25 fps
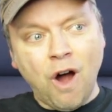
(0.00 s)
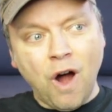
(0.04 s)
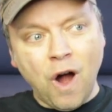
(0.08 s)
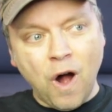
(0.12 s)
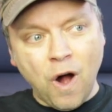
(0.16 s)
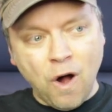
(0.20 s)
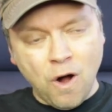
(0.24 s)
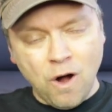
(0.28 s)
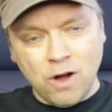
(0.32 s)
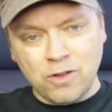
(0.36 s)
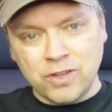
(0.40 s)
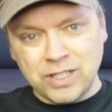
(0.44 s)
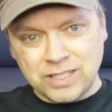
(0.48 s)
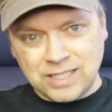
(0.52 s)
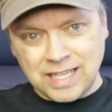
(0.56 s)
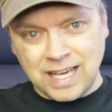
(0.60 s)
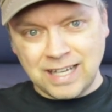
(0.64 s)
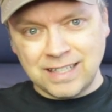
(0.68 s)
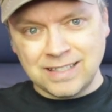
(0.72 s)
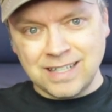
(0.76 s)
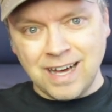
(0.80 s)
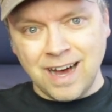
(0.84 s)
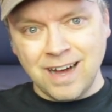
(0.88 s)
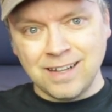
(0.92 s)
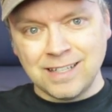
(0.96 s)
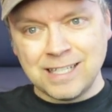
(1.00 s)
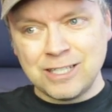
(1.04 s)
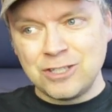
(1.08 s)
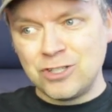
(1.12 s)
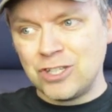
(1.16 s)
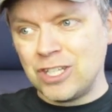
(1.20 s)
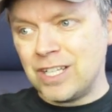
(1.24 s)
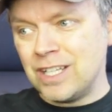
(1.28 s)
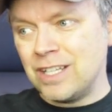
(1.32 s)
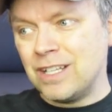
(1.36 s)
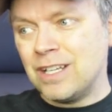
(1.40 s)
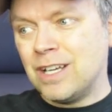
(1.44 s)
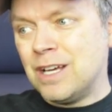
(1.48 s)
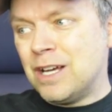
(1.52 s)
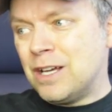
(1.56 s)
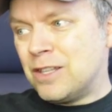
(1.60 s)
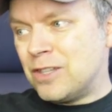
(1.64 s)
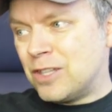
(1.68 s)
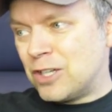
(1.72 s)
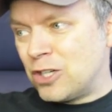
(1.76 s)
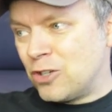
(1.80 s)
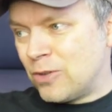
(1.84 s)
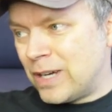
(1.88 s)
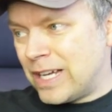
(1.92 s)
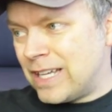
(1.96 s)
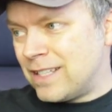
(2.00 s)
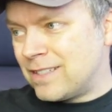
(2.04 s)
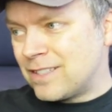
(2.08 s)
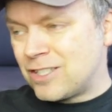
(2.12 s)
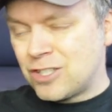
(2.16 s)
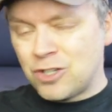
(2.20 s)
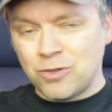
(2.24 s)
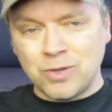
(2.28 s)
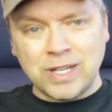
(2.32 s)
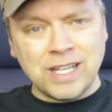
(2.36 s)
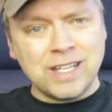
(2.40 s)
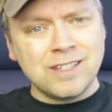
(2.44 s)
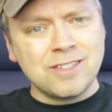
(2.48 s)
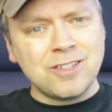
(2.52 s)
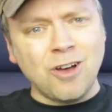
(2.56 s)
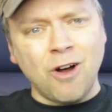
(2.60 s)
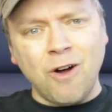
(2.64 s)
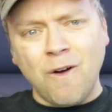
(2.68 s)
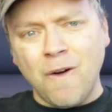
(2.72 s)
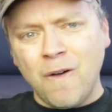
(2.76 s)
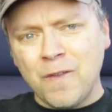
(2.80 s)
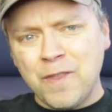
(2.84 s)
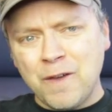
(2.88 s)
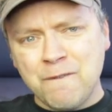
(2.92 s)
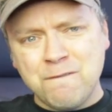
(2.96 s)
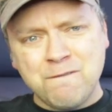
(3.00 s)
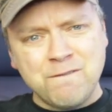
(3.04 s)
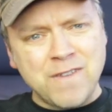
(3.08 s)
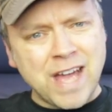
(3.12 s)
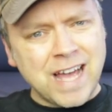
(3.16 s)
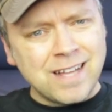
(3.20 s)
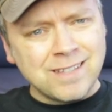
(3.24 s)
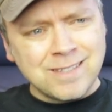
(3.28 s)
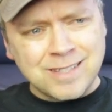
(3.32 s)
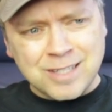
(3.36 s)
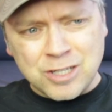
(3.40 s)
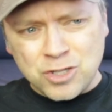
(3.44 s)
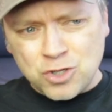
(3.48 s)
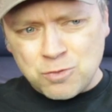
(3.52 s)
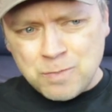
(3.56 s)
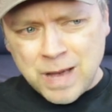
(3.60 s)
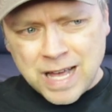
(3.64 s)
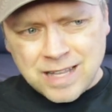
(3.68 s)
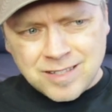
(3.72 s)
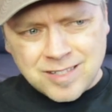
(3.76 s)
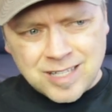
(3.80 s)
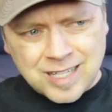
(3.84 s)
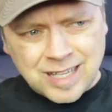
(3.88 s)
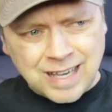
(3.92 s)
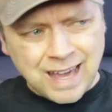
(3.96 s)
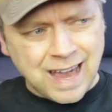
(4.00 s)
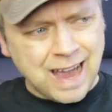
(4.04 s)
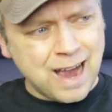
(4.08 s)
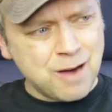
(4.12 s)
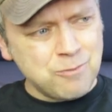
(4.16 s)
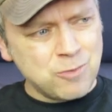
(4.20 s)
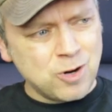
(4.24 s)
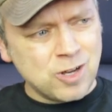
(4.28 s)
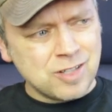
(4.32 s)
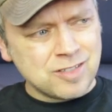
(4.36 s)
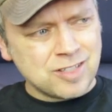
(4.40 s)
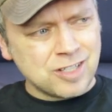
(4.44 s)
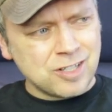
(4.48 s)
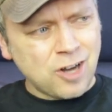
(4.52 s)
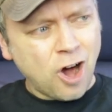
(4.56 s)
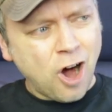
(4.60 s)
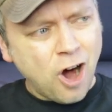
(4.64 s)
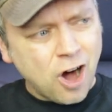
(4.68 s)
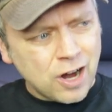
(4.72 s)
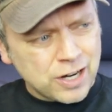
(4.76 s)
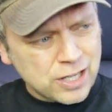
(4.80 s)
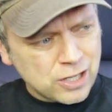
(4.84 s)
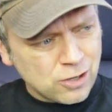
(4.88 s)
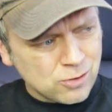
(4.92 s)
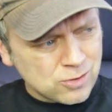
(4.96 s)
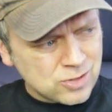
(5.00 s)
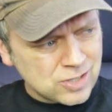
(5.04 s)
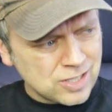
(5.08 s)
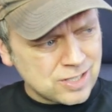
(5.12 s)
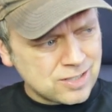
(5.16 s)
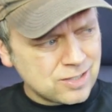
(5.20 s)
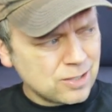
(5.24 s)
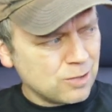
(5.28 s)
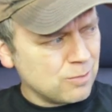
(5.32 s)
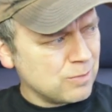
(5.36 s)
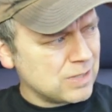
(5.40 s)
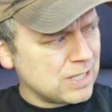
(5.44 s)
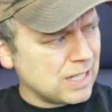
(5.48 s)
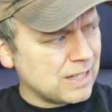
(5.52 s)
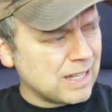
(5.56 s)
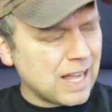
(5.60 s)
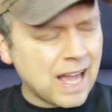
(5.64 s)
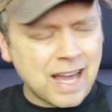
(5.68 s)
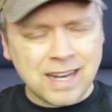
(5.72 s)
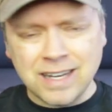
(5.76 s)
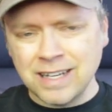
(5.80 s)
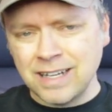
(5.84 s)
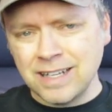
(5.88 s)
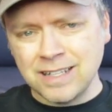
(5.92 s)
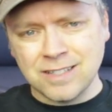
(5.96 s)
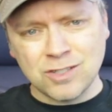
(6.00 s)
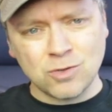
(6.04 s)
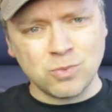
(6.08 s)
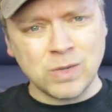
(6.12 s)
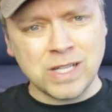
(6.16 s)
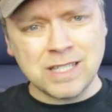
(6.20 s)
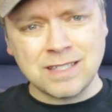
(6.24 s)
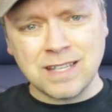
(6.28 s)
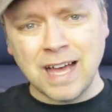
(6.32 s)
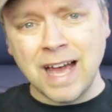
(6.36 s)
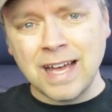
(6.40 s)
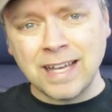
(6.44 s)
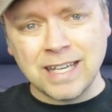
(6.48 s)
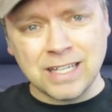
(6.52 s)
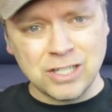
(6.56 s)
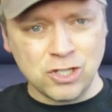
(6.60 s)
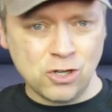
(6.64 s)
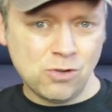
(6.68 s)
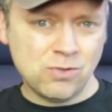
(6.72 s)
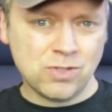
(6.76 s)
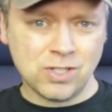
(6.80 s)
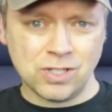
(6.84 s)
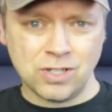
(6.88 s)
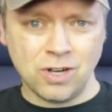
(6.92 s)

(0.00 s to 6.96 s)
all the technology, the green screens, all the fancy schmancy cameras and audio systems and the editing suites, I can use it